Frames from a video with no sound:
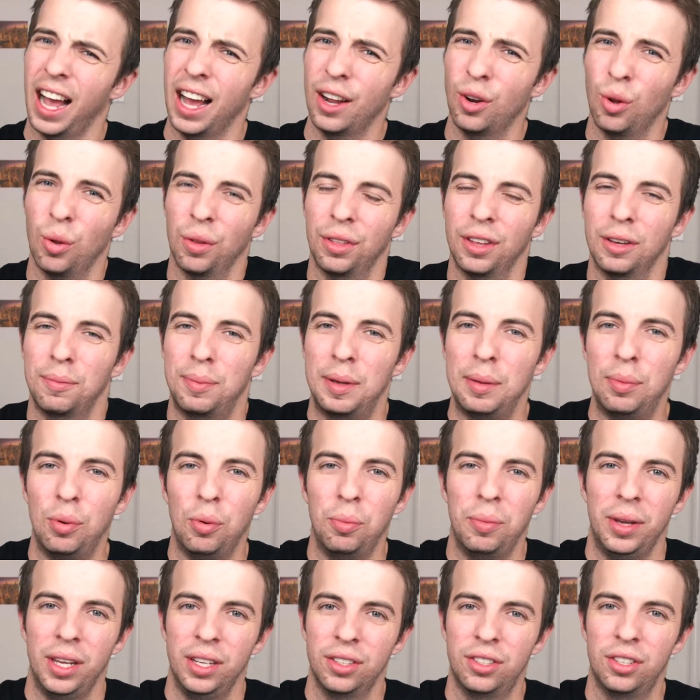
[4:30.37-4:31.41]
I don't think people
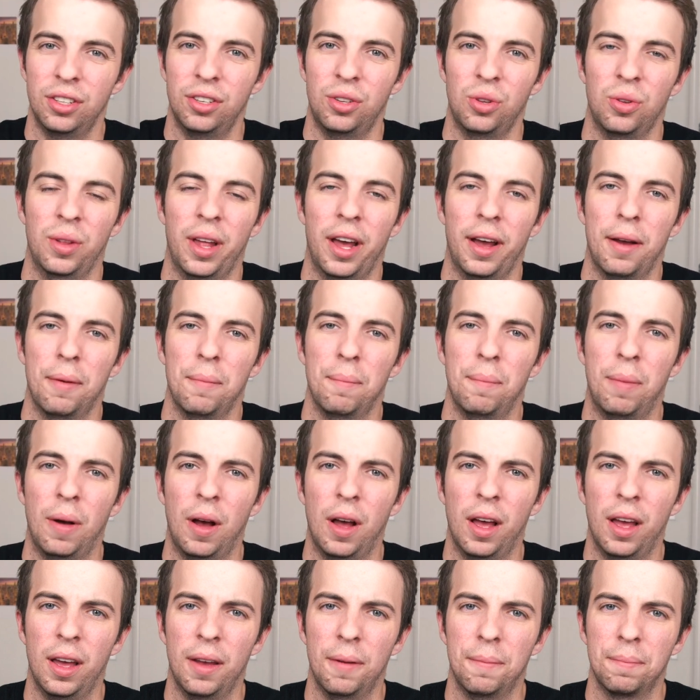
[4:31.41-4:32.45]
mean to do that,
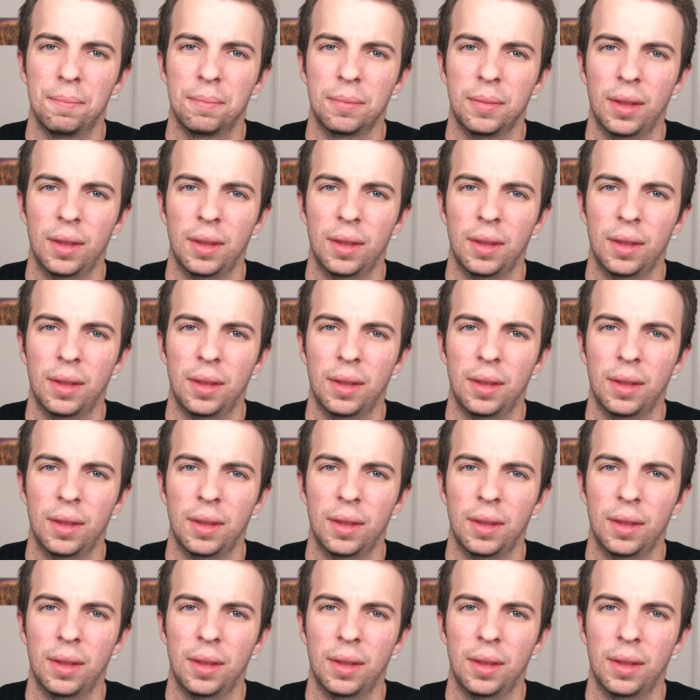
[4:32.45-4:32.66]
but